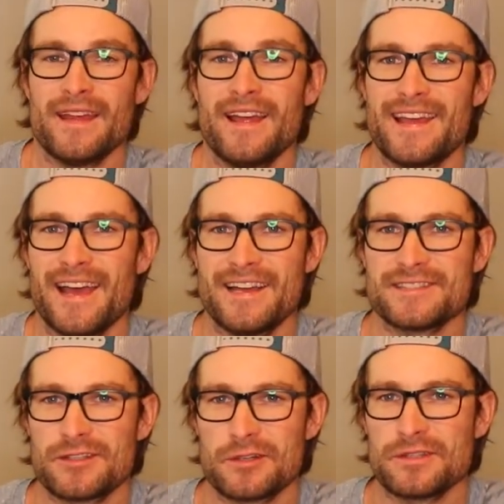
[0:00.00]
Hey guys
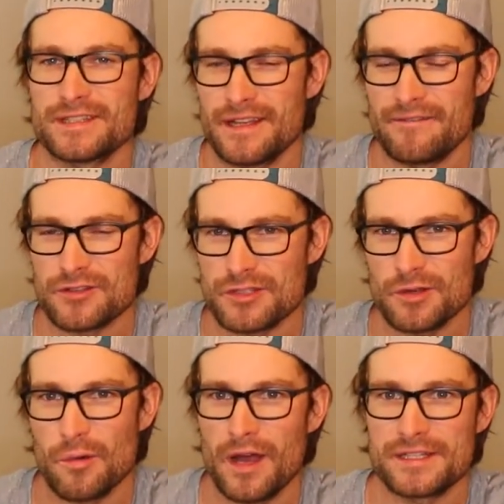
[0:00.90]
and girls, if you're
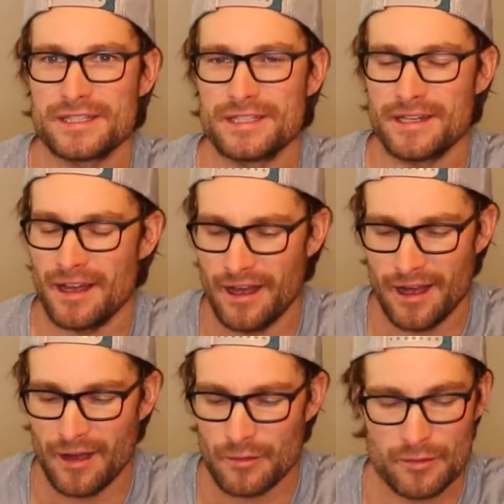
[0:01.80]
still watching,
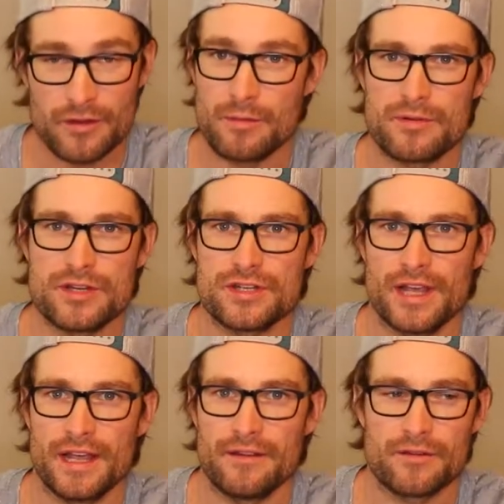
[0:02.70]
we'd really
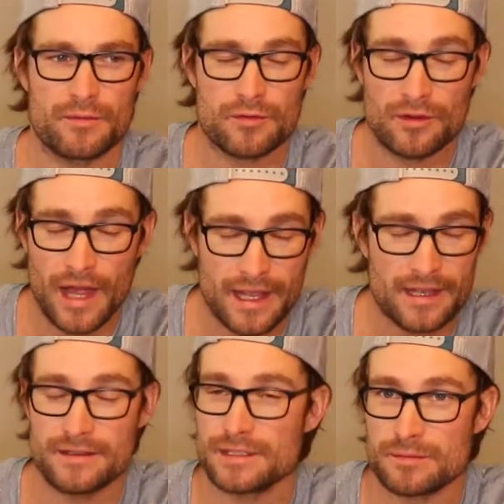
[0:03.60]
appreciate you
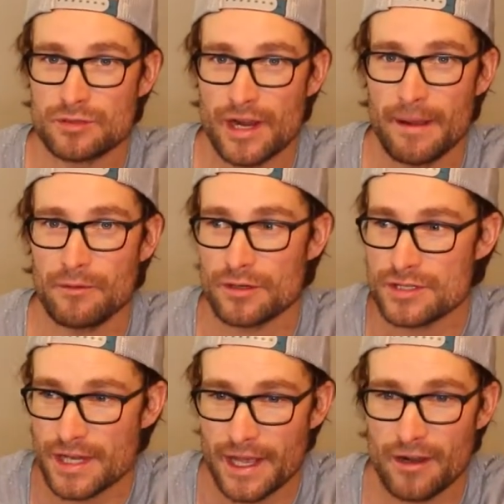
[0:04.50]
like and subscribe to our
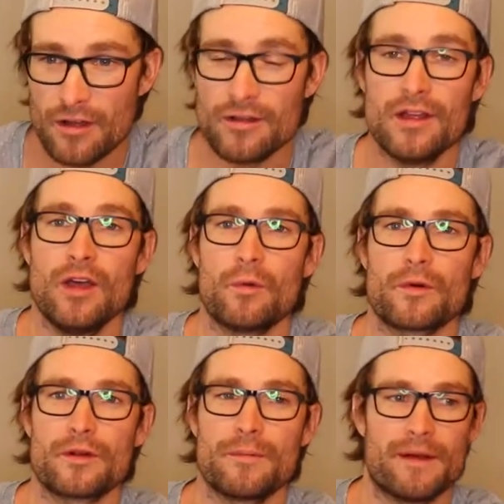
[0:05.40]
channel.
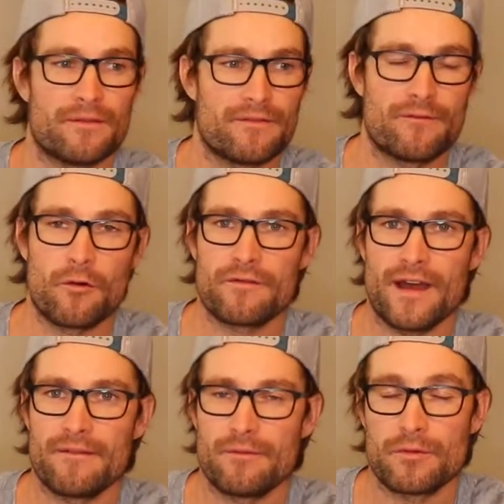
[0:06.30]
We're about
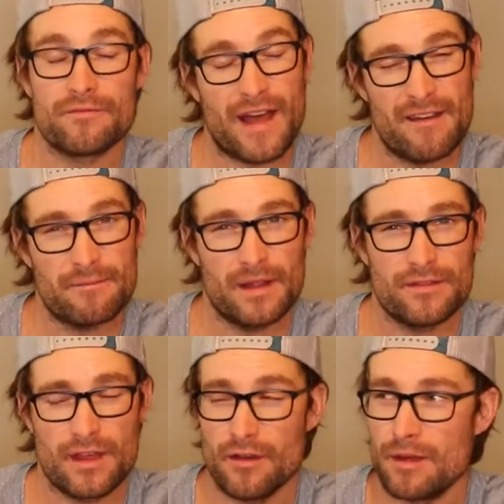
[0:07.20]
5
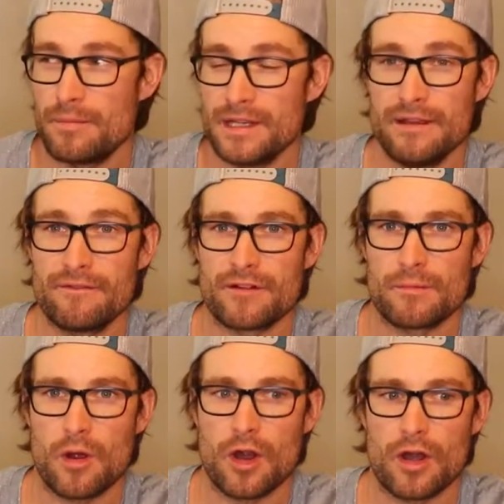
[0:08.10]
months out, I believe,
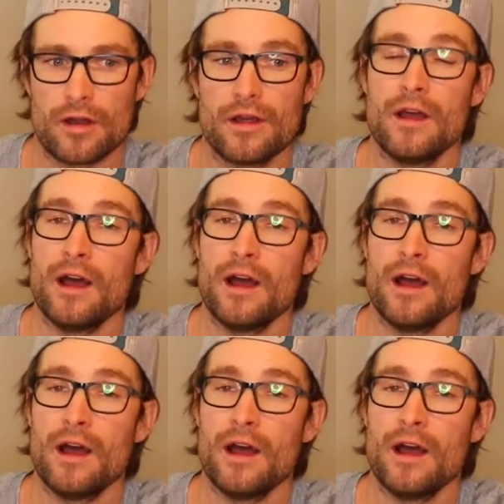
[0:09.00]
from our